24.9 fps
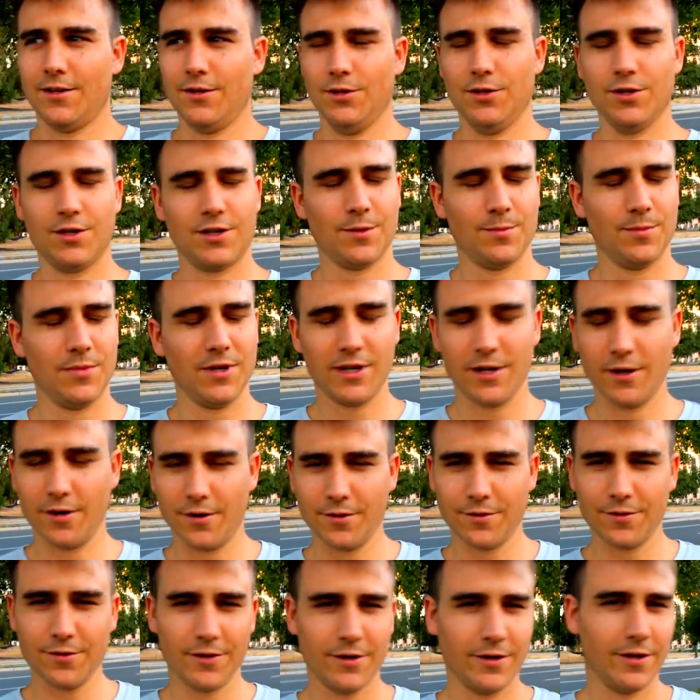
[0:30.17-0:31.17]
you can be
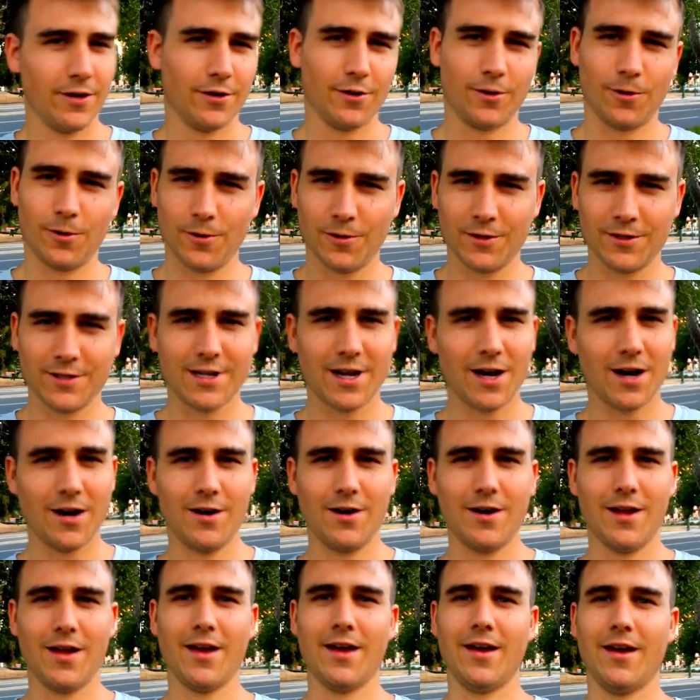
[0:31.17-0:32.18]
going through your whole
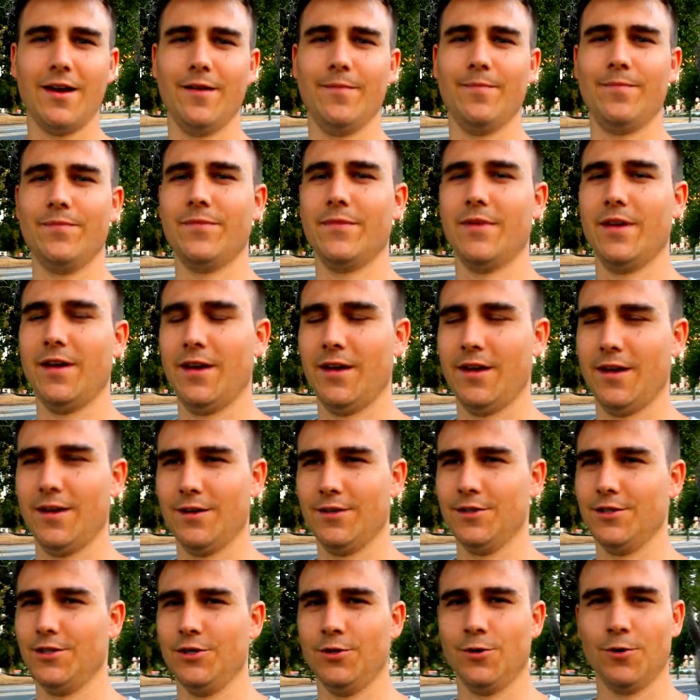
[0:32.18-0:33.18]
entire day
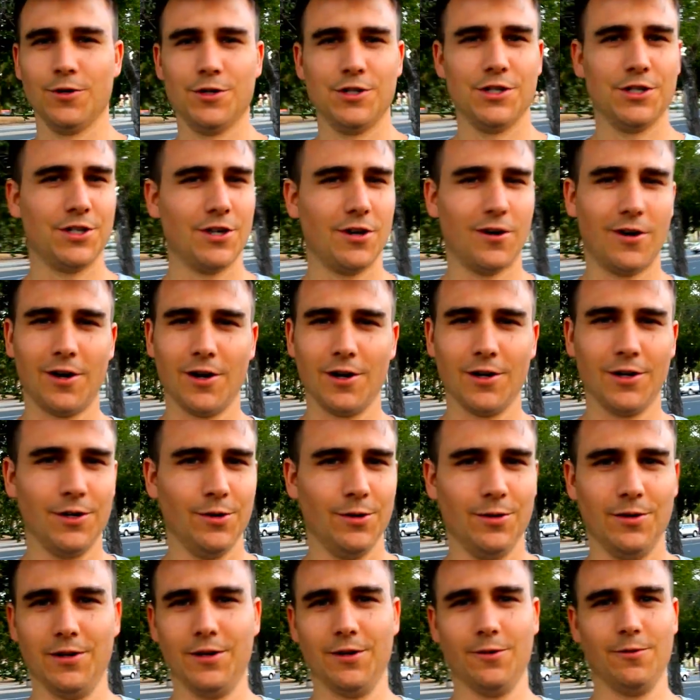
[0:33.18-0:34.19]
and you're just
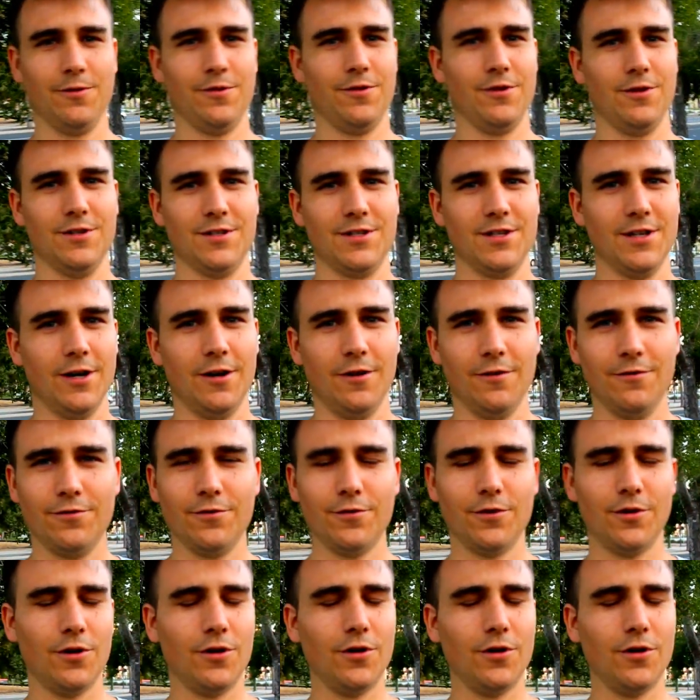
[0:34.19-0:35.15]
arguing with yourself